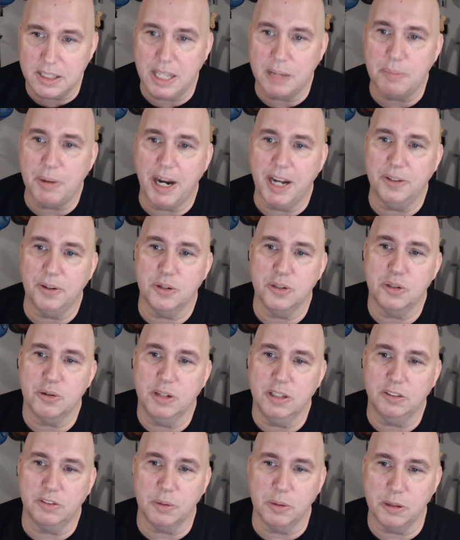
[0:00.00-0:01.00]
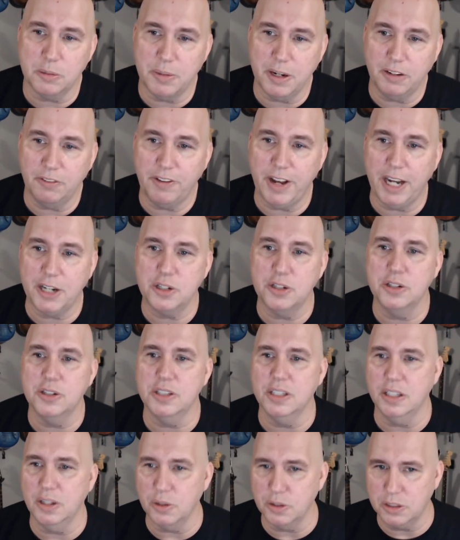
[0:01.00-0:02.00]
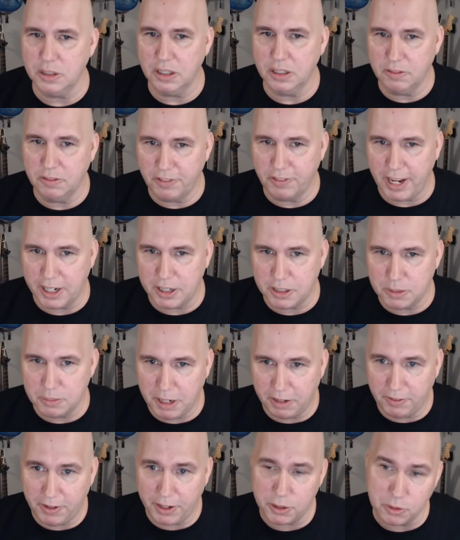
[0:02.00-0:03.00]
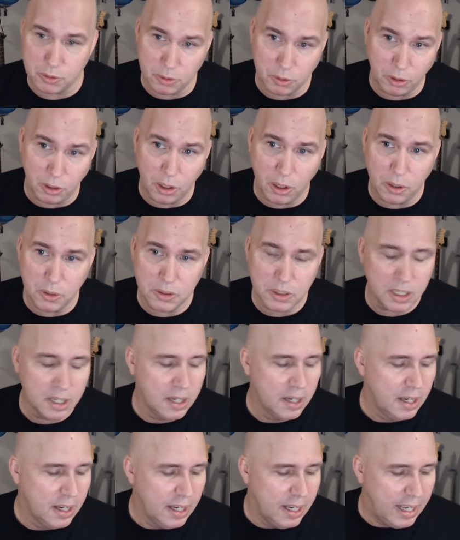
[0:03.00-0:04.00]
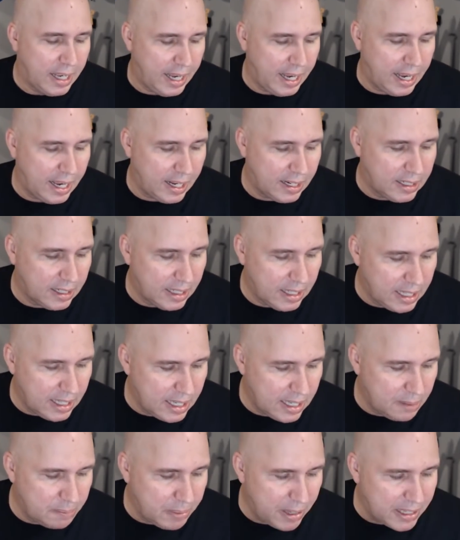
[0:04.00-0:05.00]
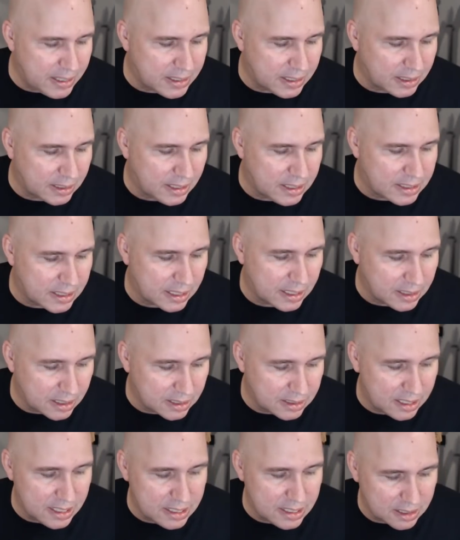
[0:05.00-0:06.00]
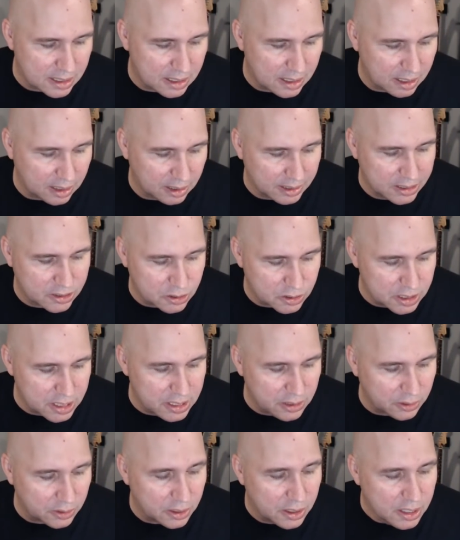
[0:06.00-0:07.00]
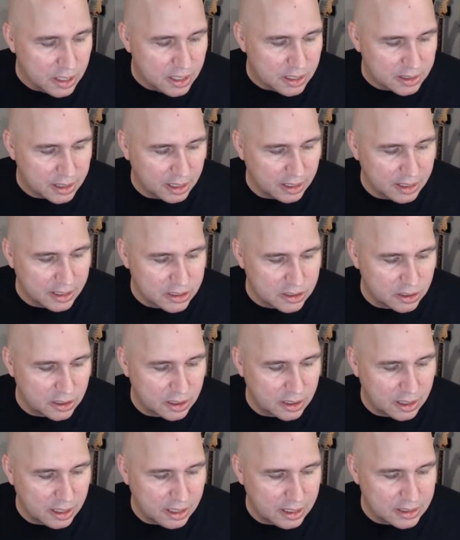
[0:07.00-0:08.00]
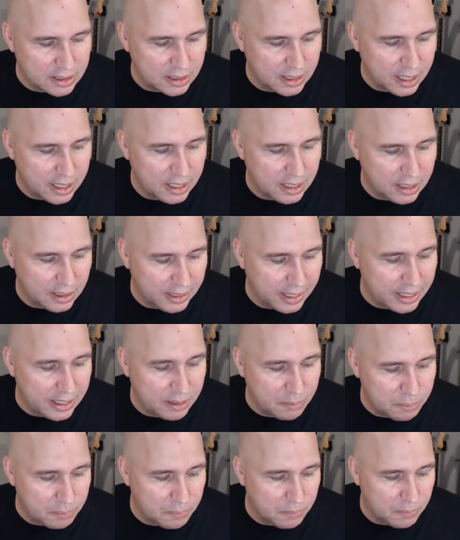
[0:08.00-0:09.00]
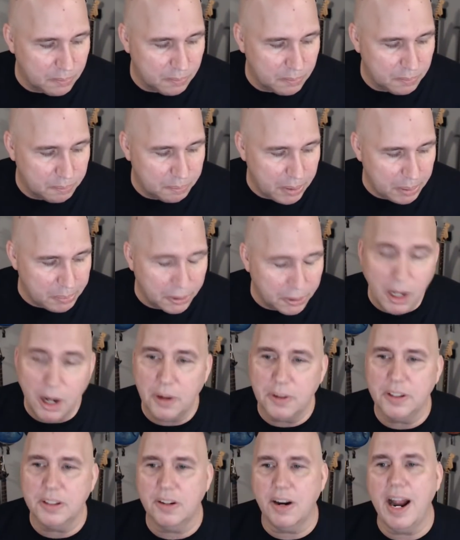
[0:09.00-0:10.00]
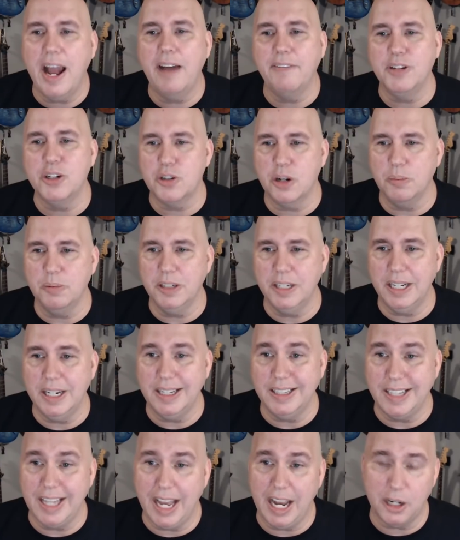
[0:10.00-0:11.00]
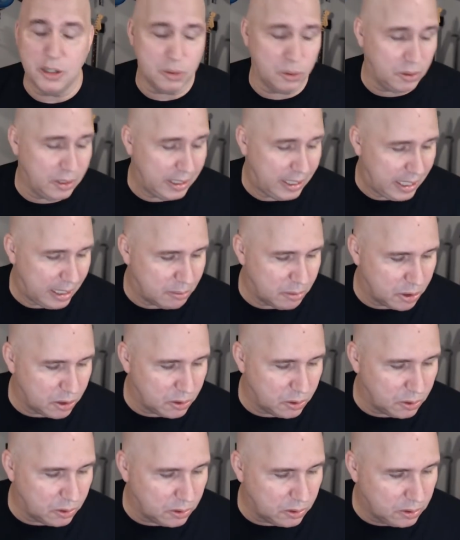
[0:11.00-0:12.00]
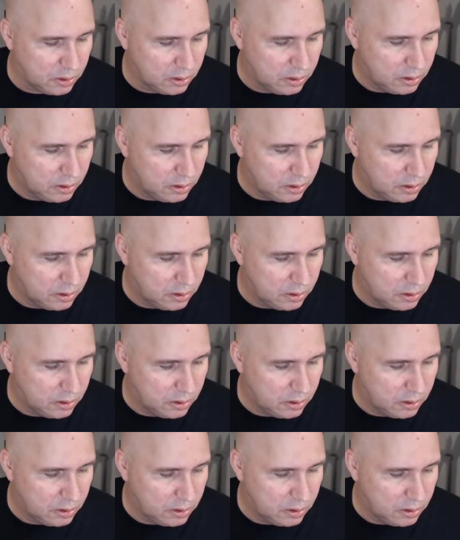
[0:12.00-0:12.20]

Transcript: they buy their strings from other manufacturers, and those manufacturers are closed. And he basically said, because he's an elixir dealer, that elixir is let, letting people know that they're having trouble getting the actual chemical.